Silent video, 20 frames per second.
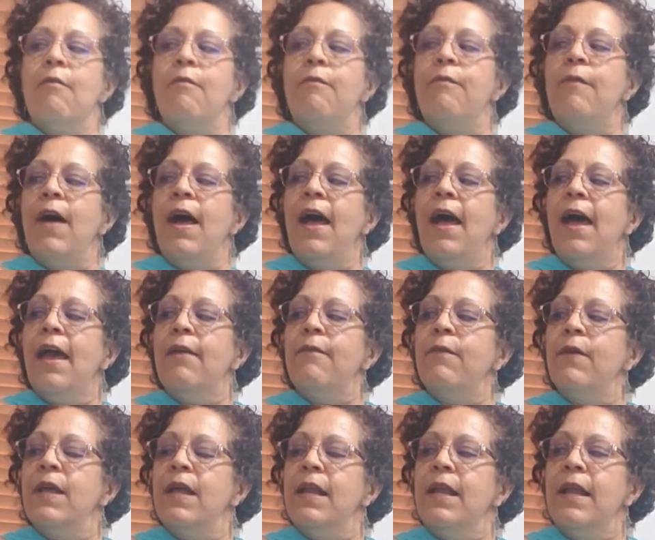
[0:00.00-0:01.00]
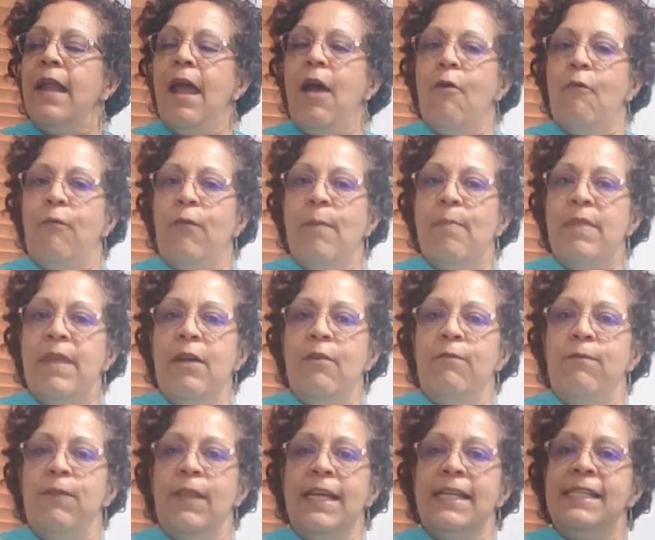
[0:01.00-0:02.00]
5. Now from there,
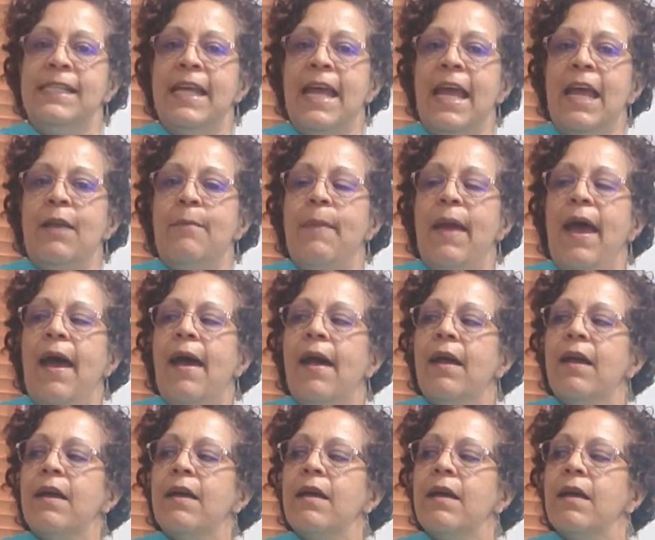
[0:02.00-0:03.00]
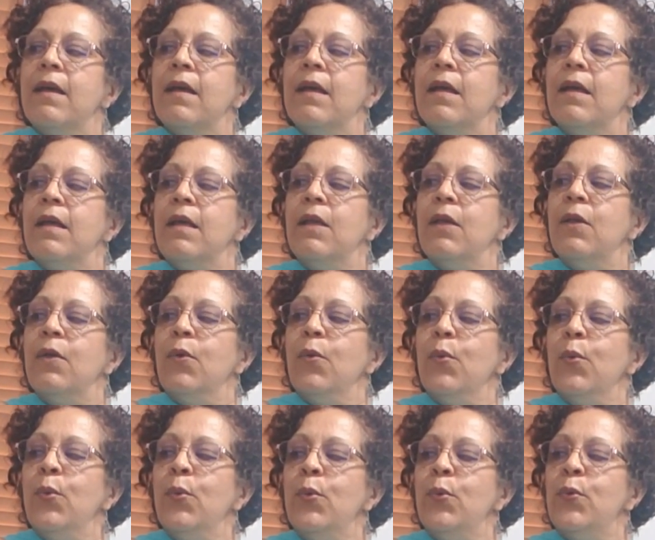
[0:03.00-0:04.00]
flex the hand back.
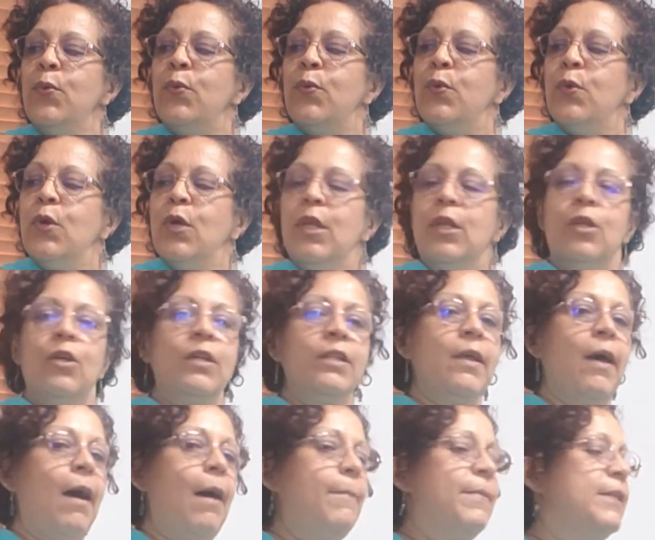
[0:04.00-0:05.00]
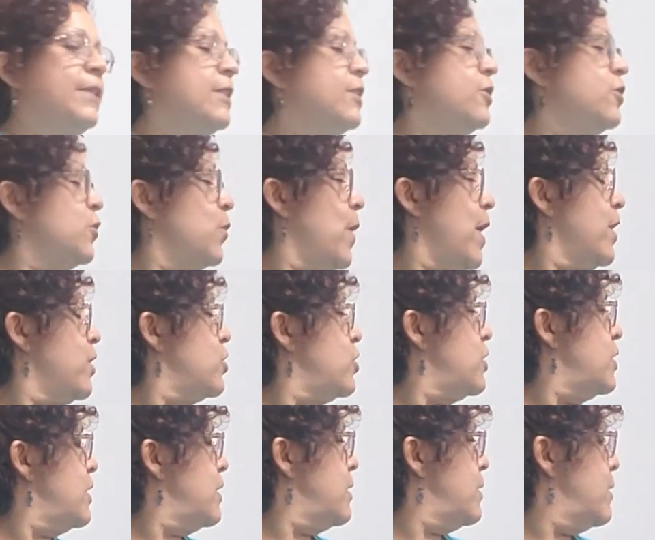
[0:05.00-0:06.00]
Ooh, look the opposite direction.
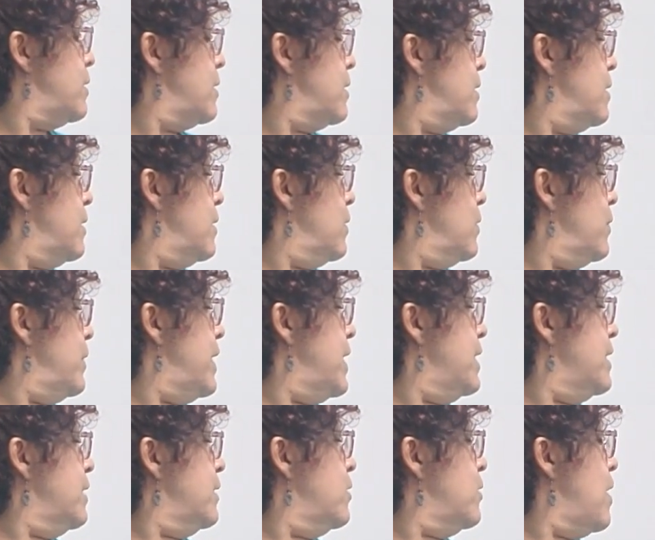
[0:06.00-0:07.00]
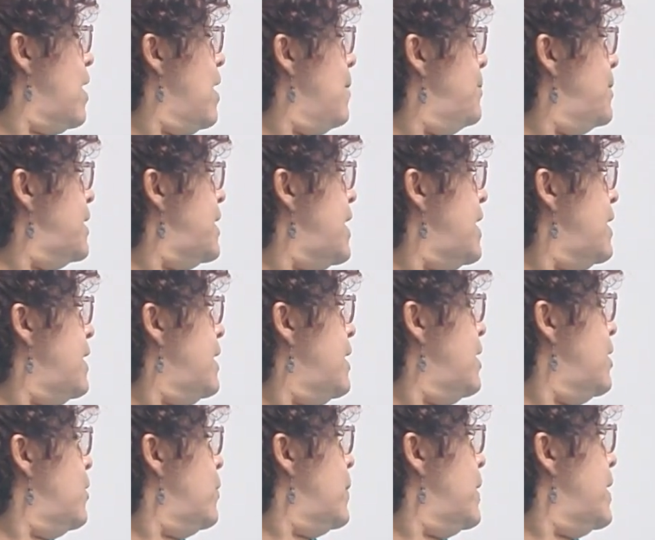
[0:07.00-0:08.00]
Getting a little complicated here,